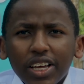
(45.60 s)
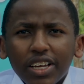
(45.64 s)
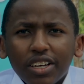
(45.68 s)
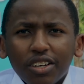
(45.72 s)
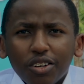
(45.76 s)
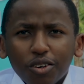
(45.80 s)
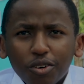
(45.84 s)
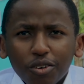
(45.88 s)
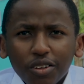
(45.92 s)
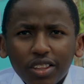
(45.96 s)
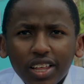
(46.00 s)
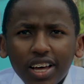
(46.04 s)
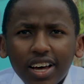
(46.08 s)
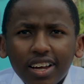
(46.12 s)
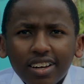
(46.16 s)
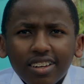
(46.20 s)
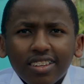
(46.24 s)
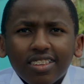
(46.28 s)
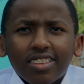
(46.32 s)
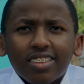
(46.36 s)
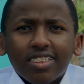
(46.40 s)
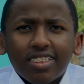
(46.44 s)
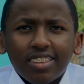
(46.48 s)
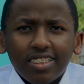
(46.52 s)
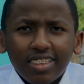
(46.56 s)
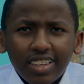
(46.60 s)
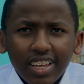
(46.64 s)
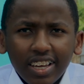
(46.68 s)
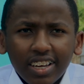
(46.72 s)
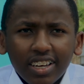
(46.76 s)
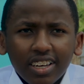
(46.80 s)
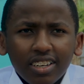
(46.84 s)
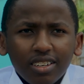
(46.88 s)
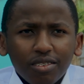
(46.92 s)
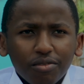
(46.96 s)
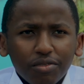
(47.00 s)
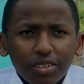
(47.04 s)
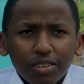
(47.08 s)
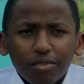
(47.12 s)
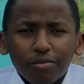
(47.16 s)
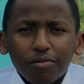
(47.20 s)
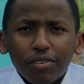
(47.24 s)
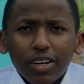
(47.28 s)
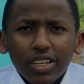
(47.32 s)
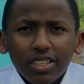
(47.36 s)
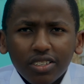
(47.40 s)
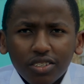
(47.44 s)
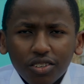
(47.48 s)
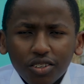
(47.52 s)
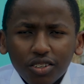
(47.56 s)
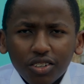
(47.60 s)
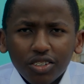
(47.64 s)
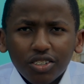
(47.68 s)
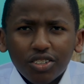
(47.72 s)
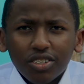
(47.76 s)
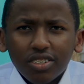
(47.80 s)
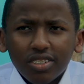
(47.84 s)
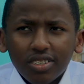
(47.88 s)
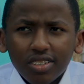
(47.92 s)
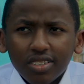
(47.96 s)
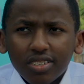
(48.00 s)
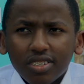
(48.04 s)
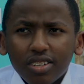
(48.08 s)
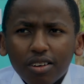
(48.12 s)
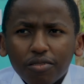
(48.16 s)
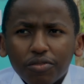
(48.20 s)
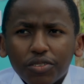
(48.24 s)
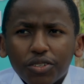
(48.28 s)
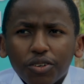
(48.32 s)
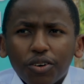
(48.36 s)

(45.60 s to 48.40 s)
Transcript: they know that, they can even find solutions and stuff.